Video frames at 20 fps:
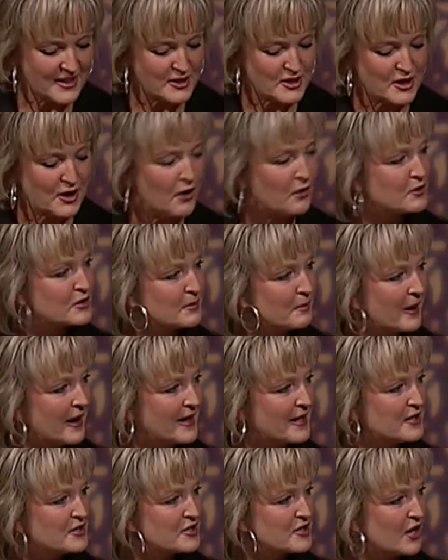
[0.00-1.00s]
is coached
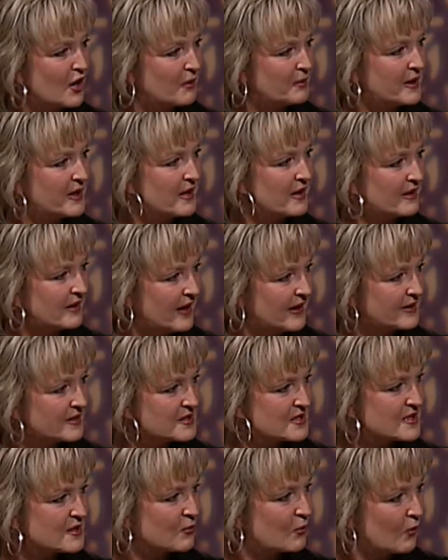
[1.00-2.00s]
by Shelby
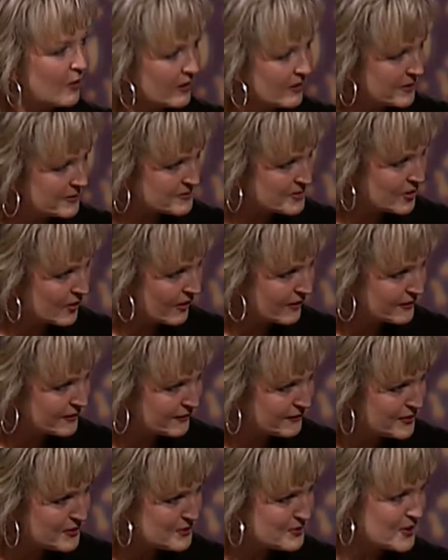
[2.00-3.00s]
Klutz. Welcome to all
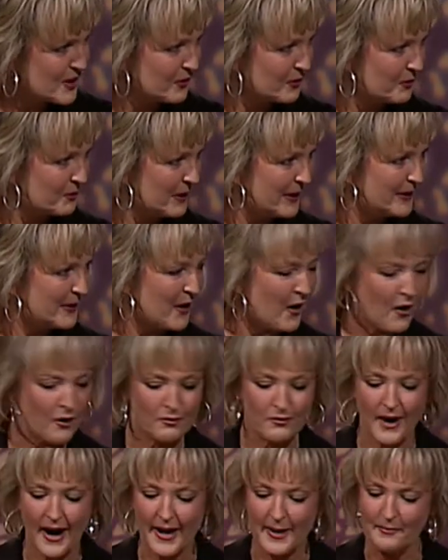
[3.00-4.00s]
of you gentlemen. All
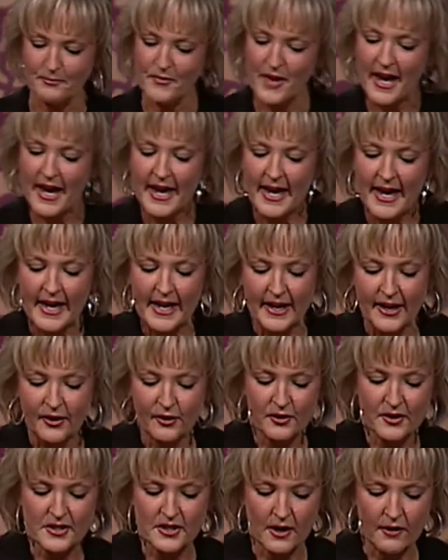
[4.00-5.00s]
right,
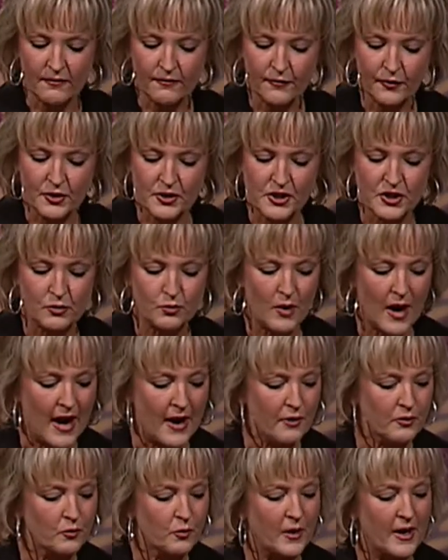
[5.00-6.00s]
here's our first
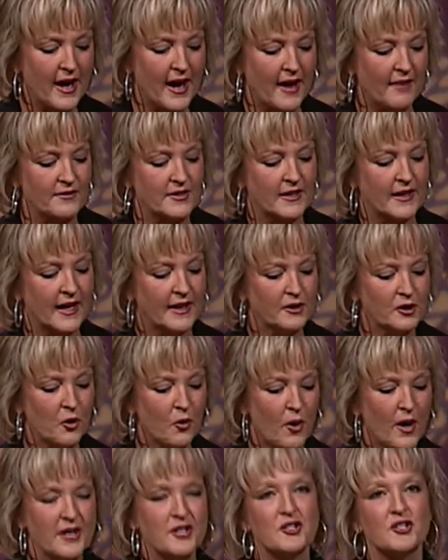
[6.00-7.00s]
round. We have 10
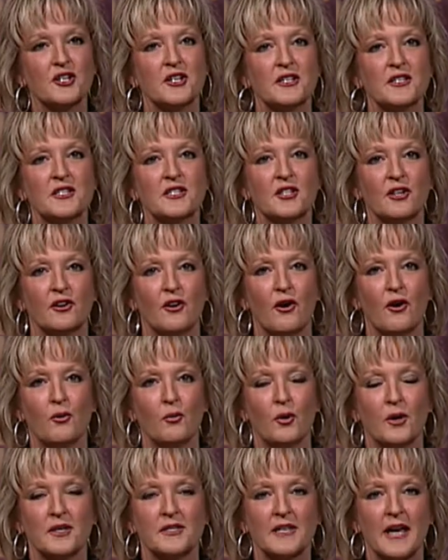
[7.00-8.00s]
questions. They're all
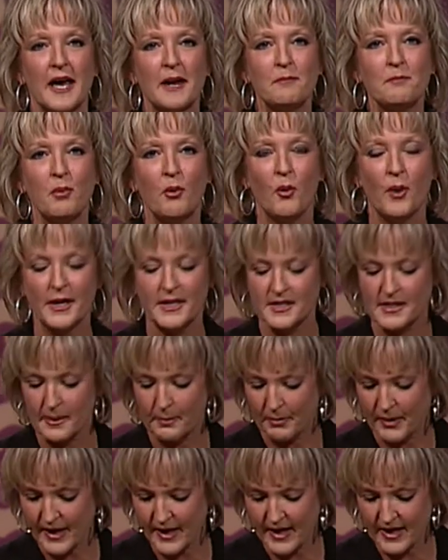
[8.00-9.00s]
worth 10 points
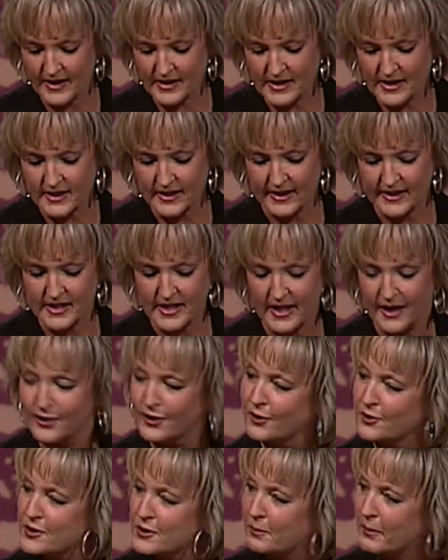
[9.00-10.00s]
apiece. Let's get
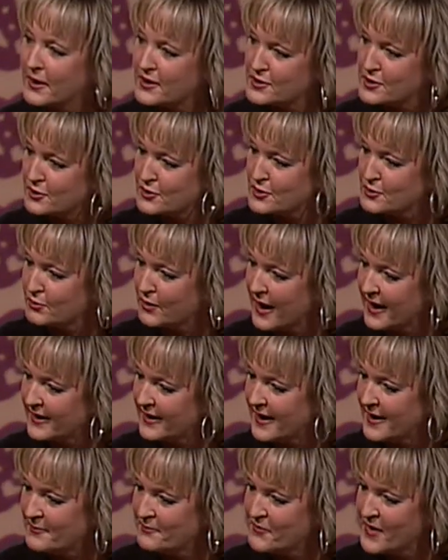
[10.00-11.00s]
those buzzers
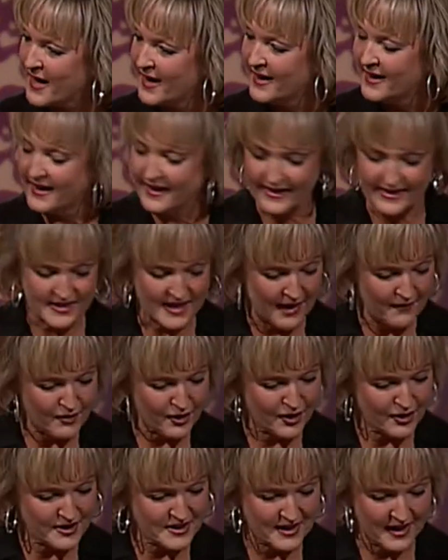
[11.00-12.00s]
ready. Let's have a
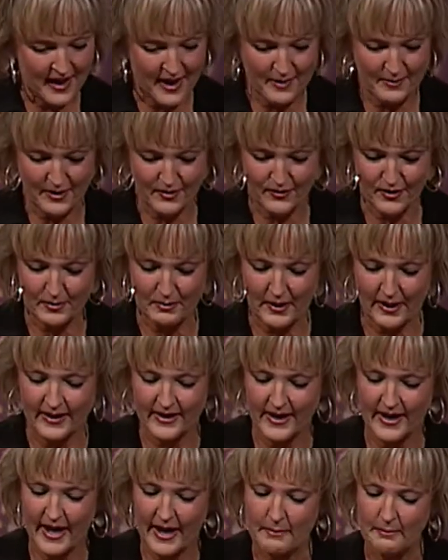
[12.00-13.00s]
good time,
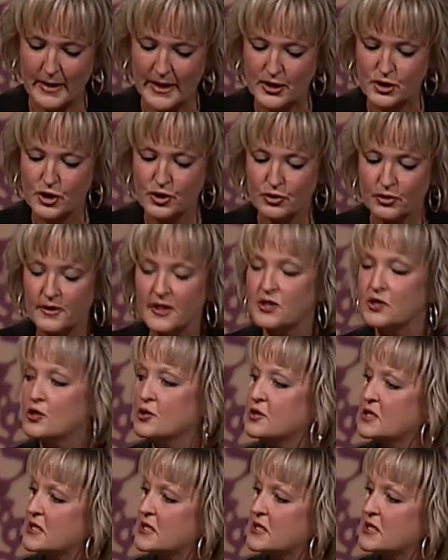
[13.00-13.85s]
everybody, and make sure that you